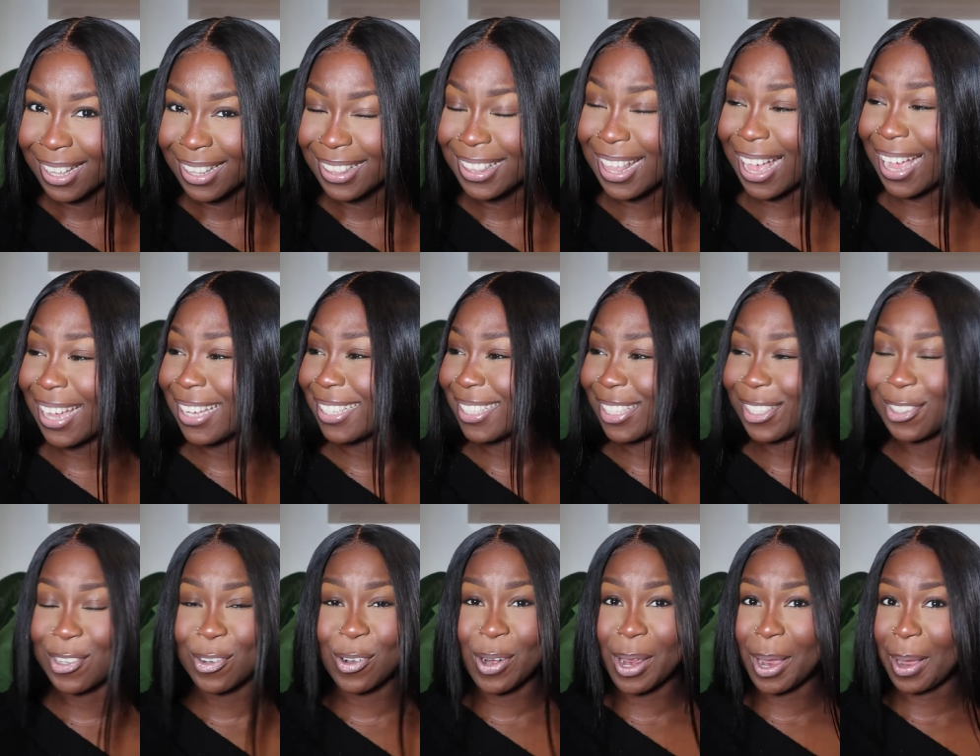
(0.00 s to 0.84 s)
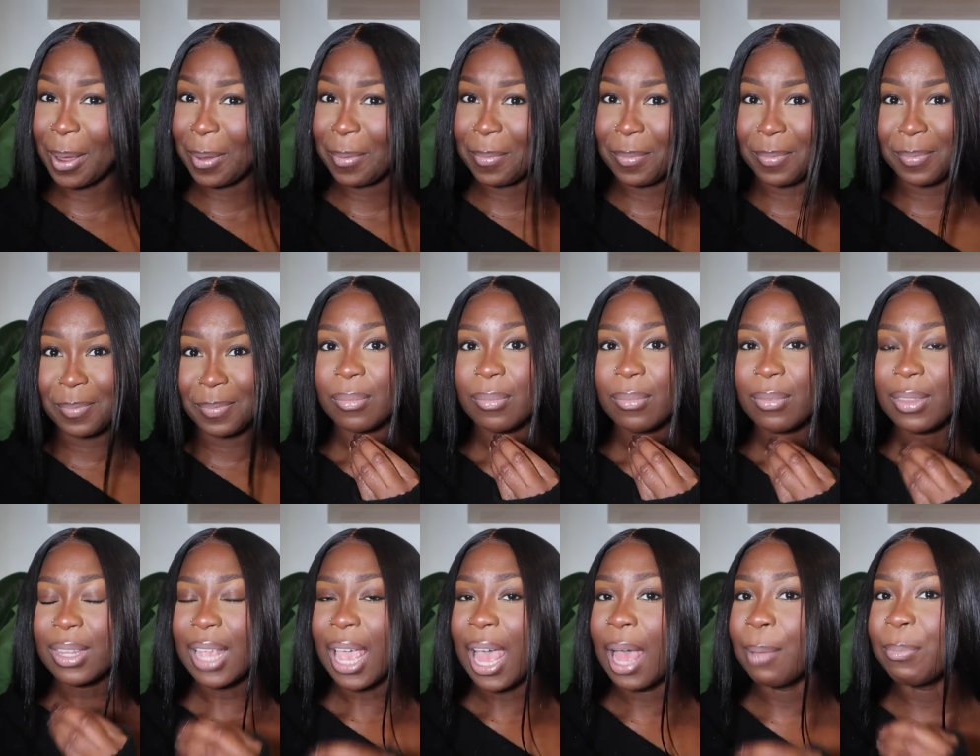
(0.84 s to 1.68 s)
That is a dream.
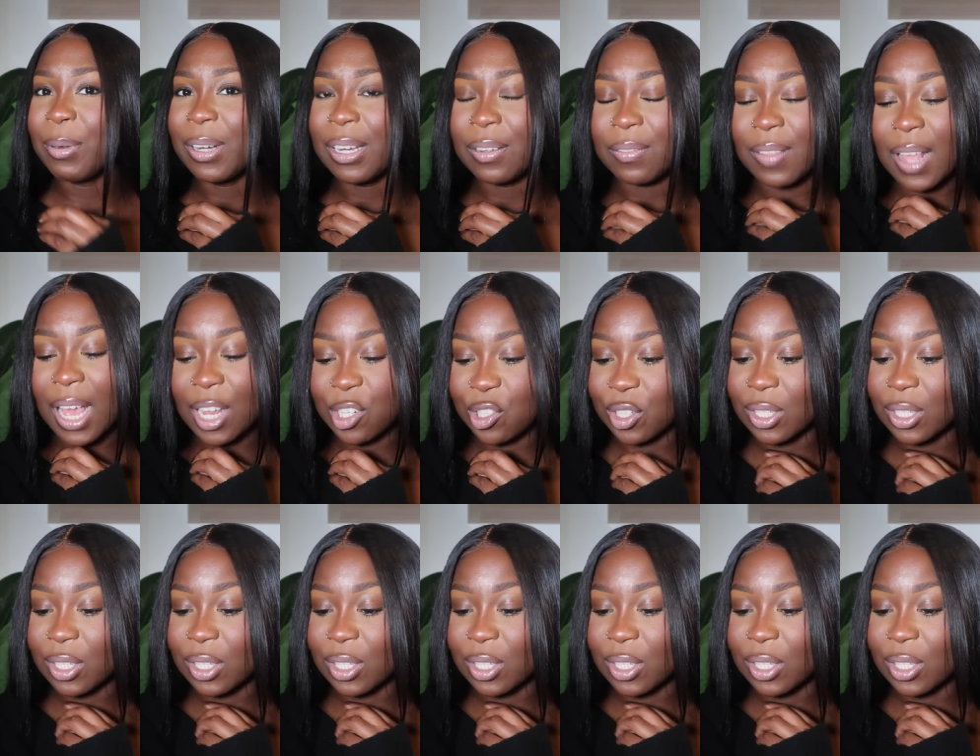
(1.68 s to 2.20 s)
I believe that I